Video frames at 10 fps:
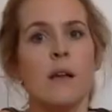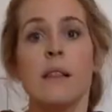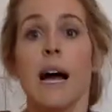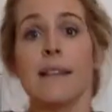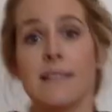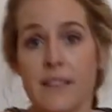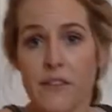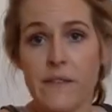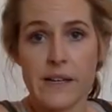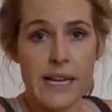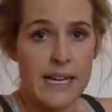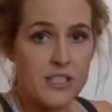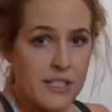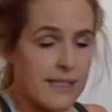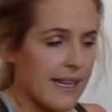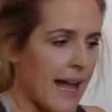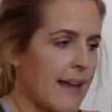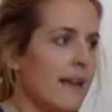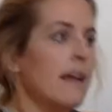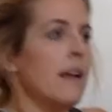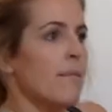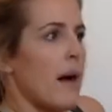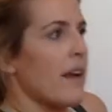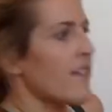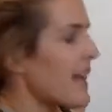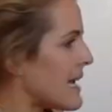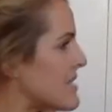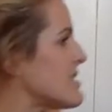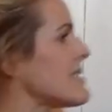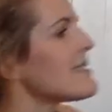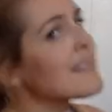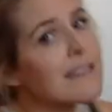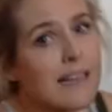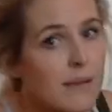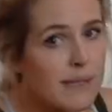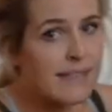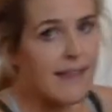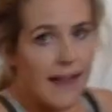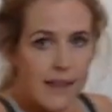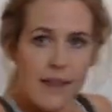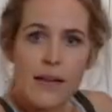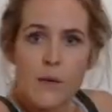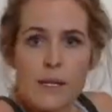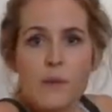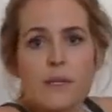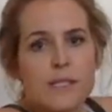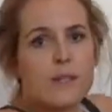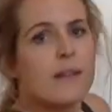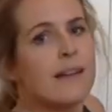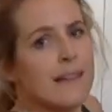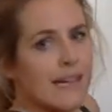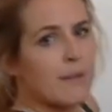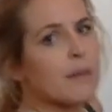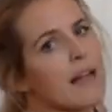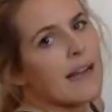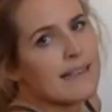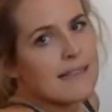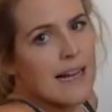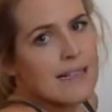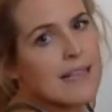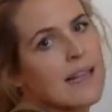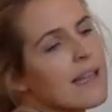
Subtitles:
lots of different variations, again, modifications. This isn't going to be exactly like what you would do in a Pilates class,